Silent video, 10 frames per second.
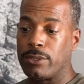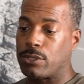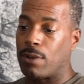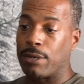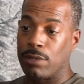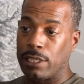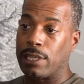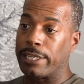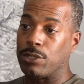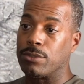so I really
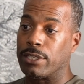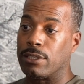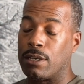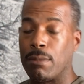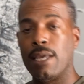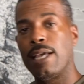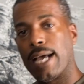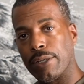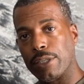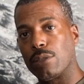like using them.
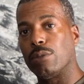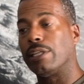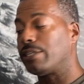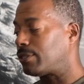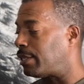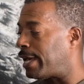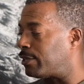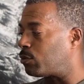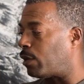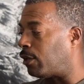I'll include links to that
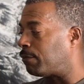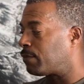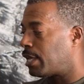as well.